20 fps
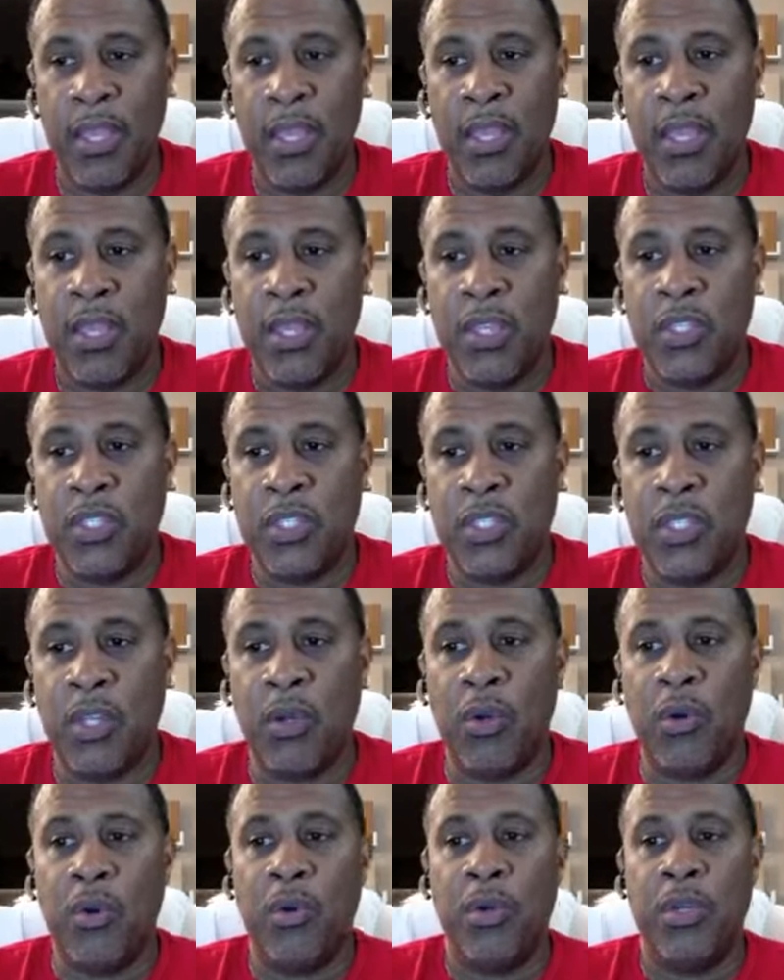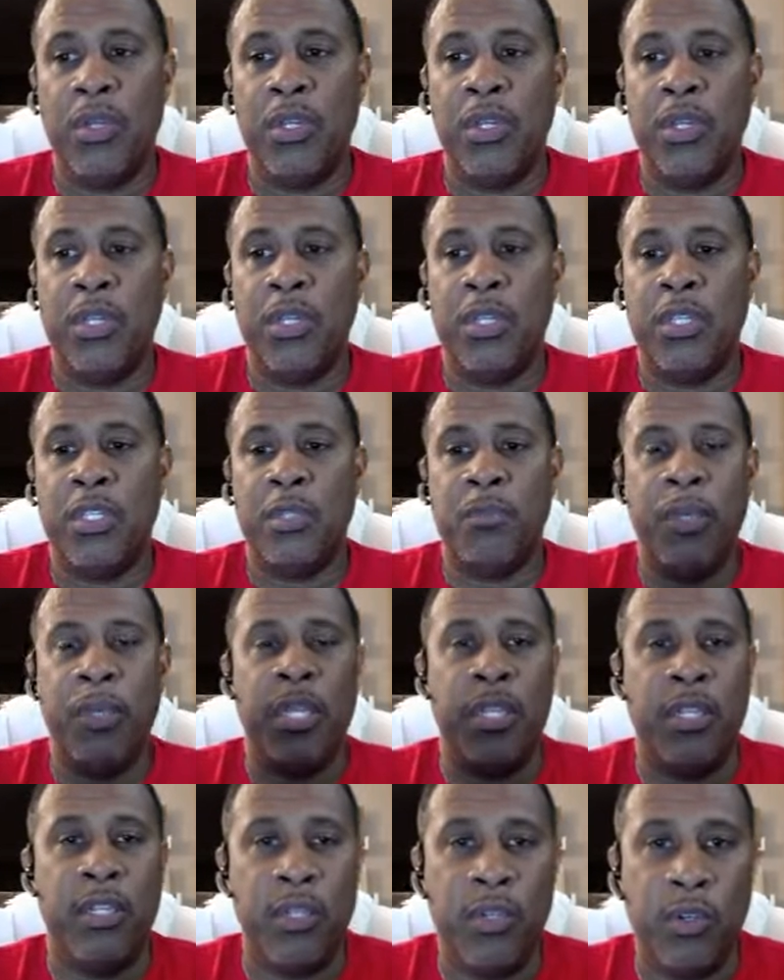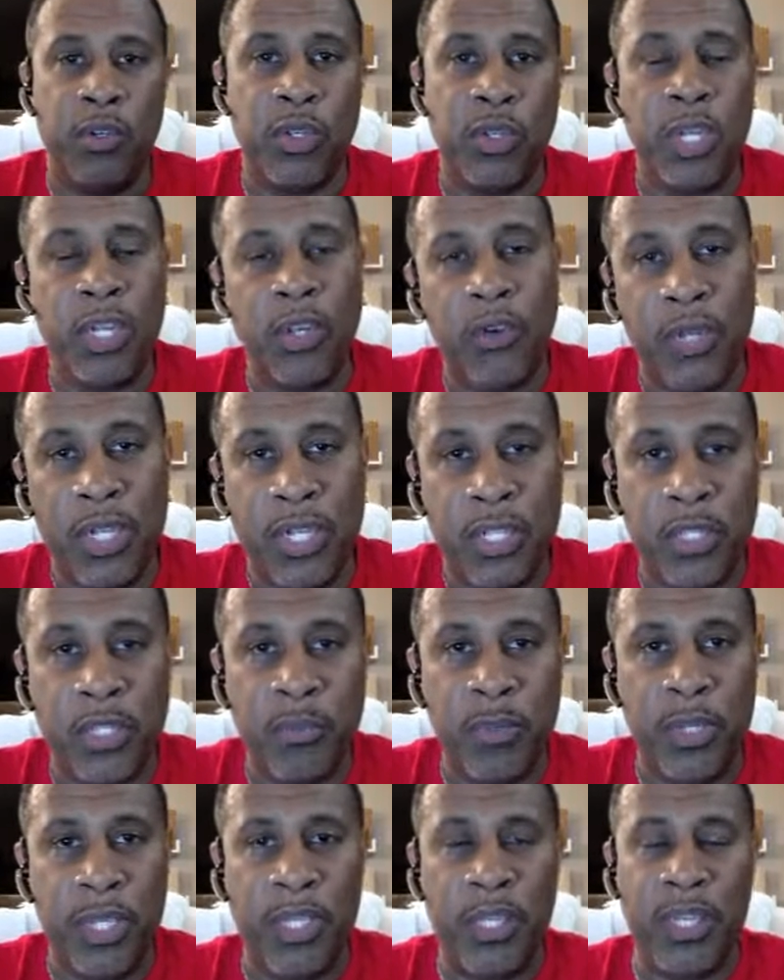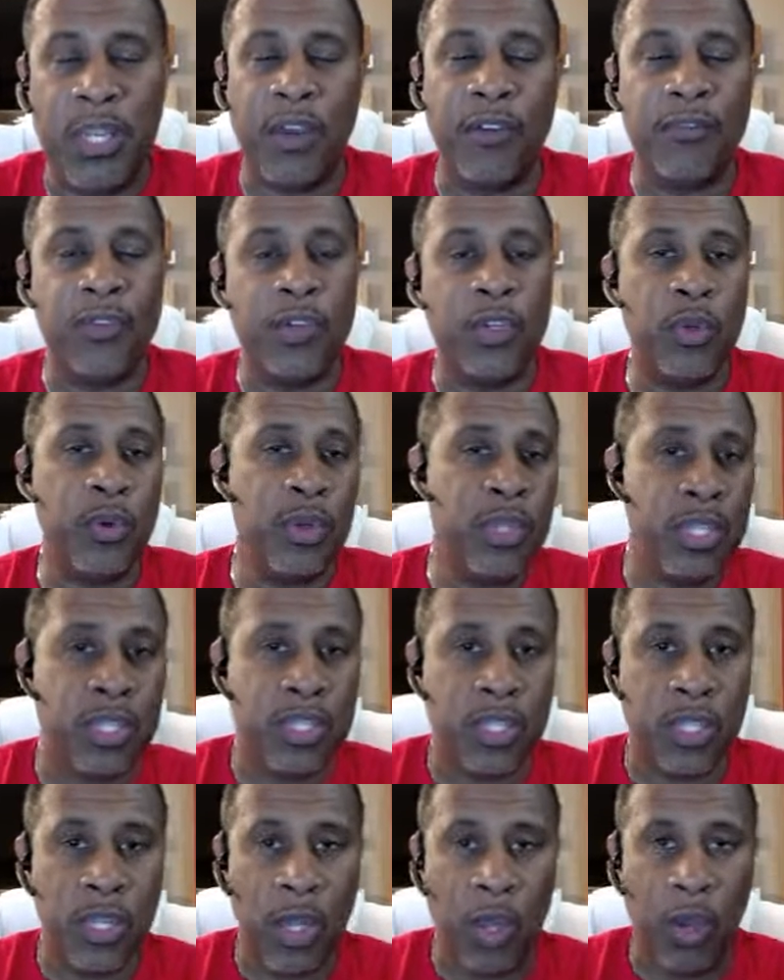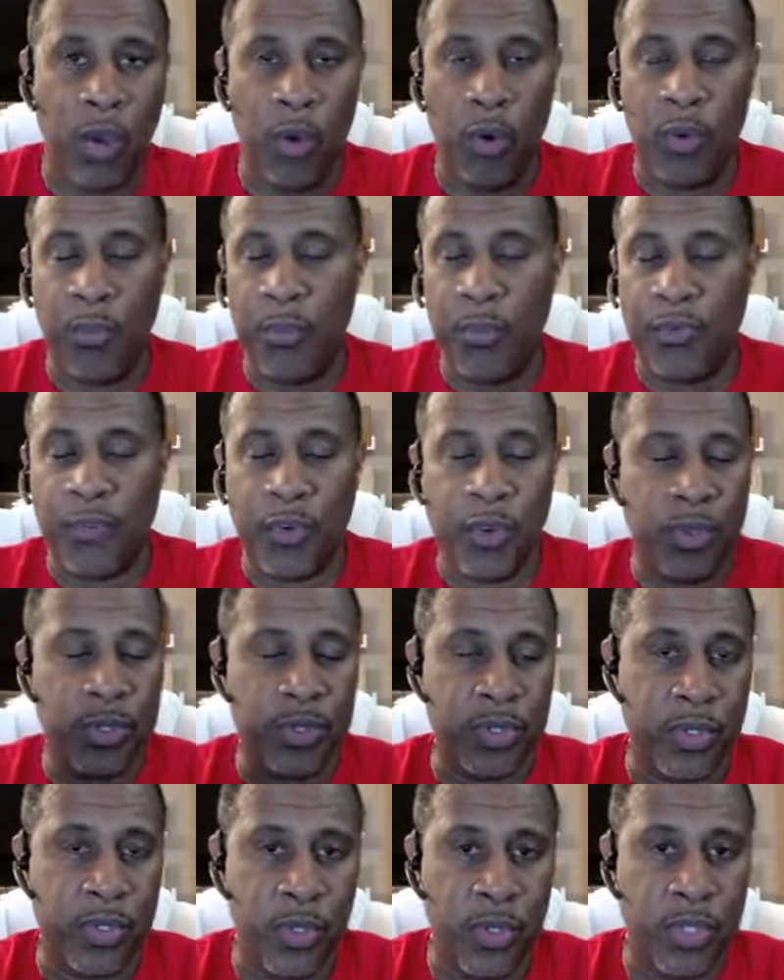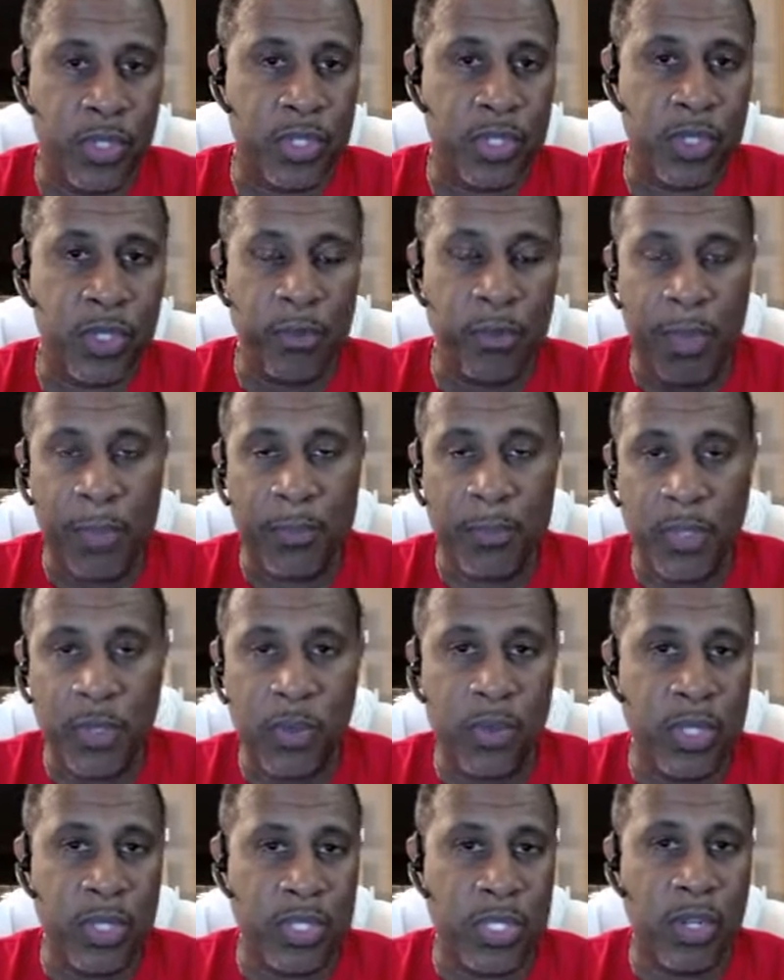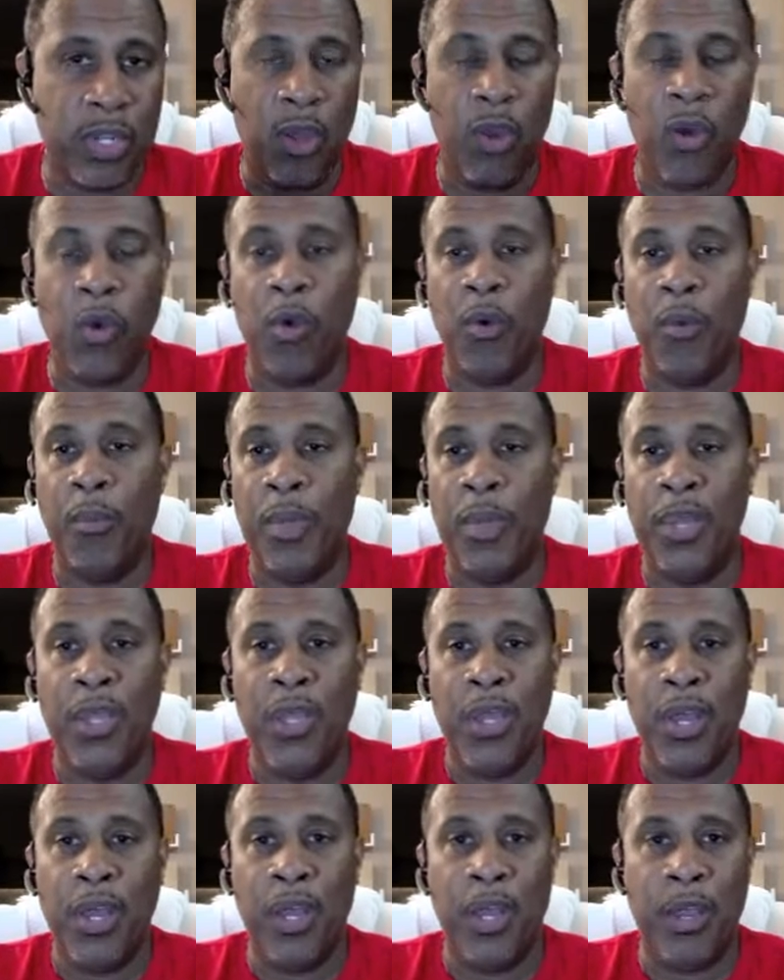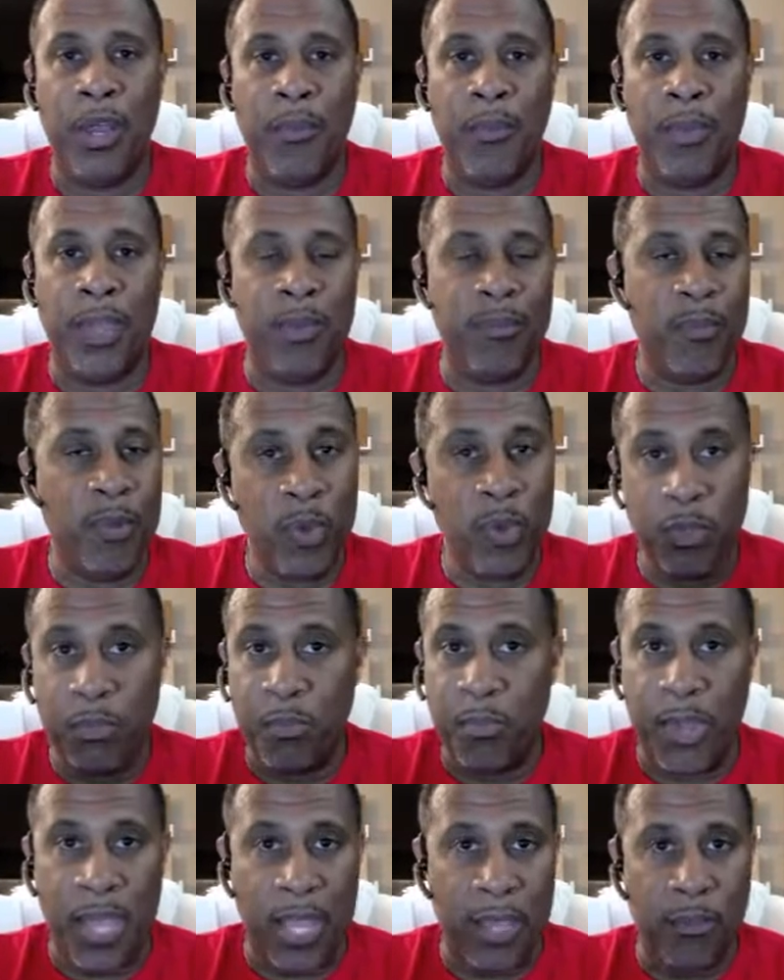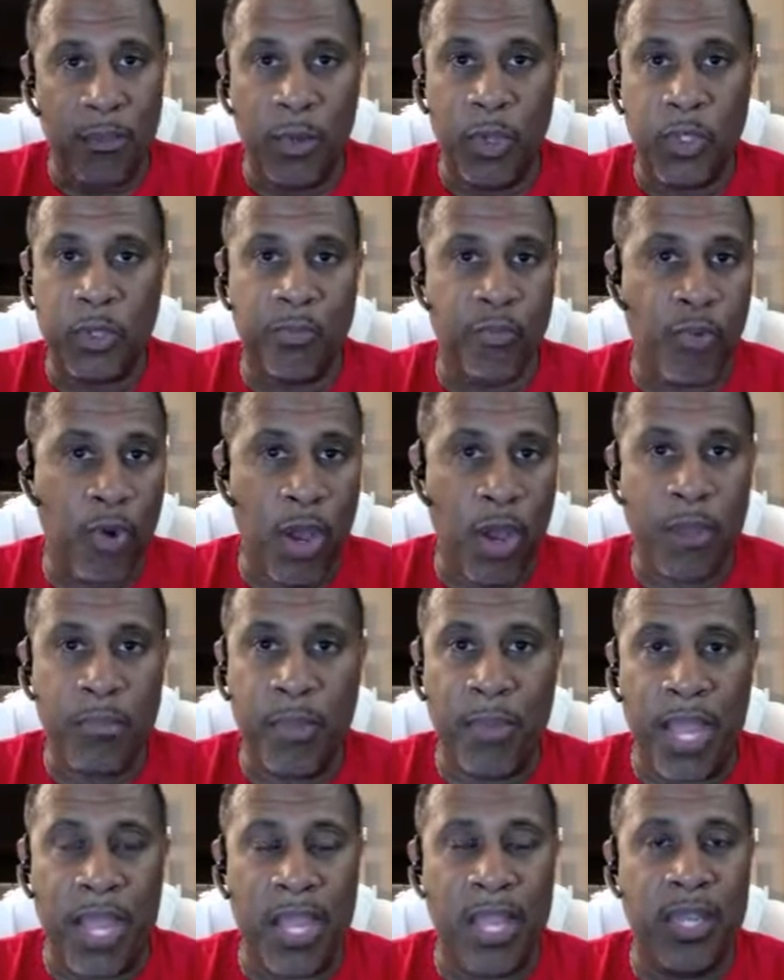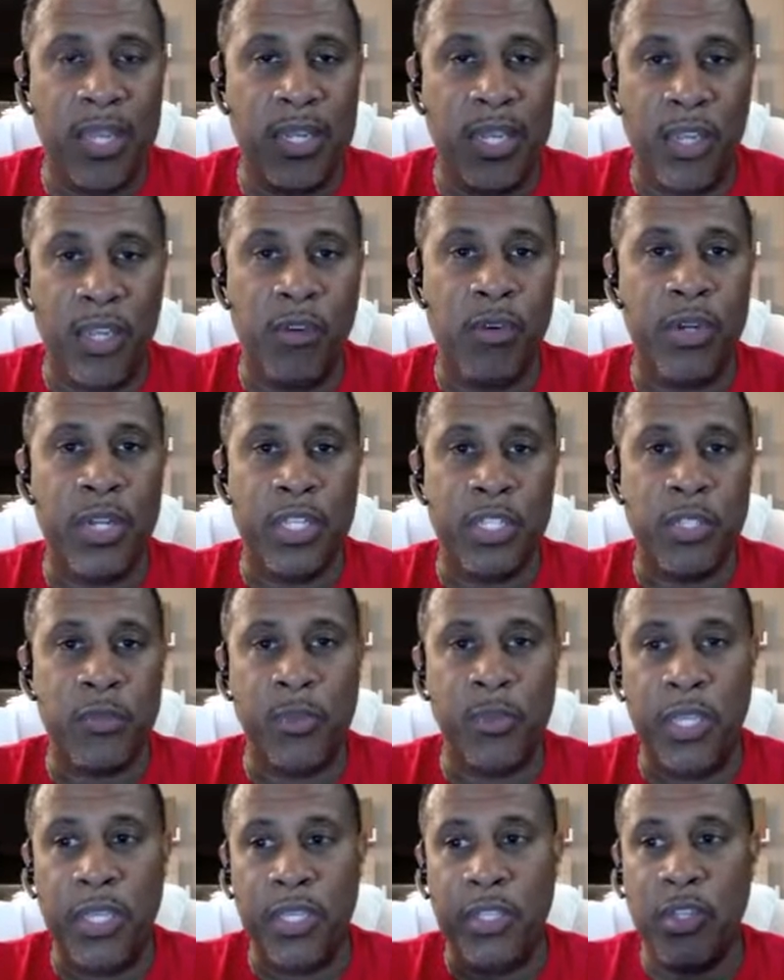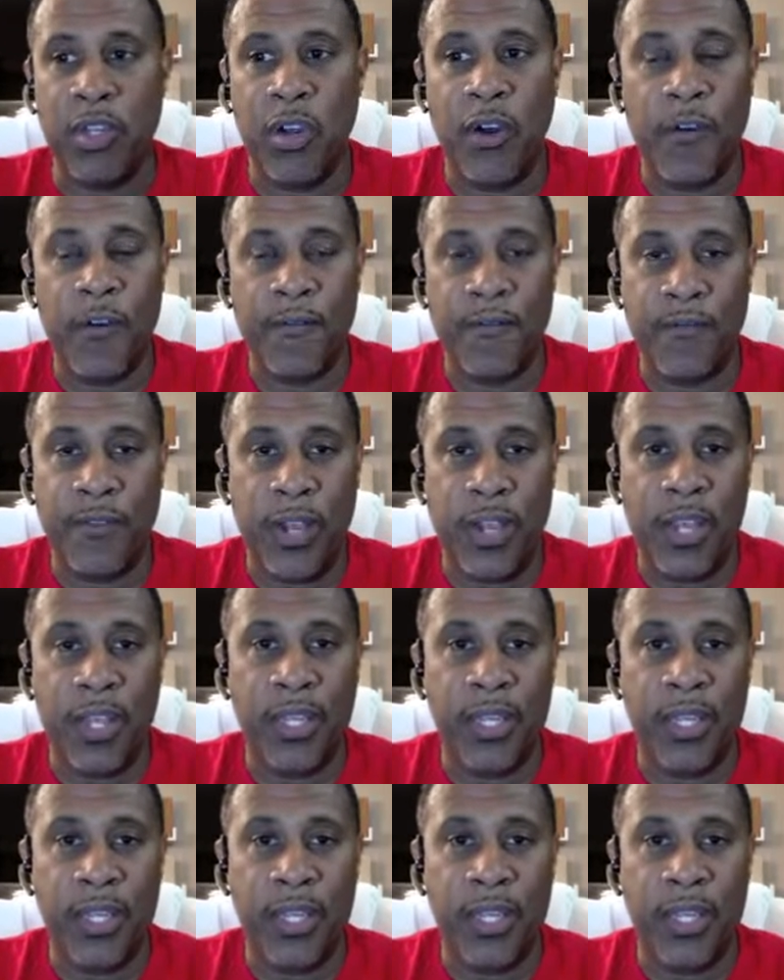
So speed, your internet speed. Now, if you're doing this at home, of course, you're doing this, you might be doing this at home, and most broadband internet speeds are fine.